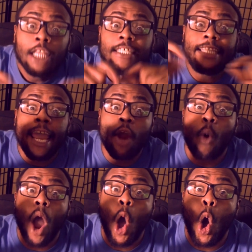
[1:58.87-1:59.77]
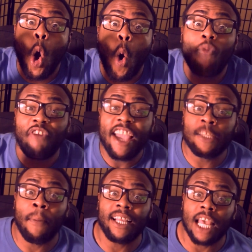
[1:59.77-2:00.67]
Zero.
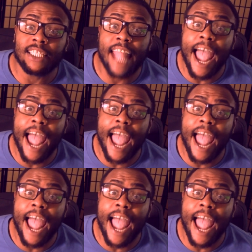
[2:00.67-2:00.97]
Facebook does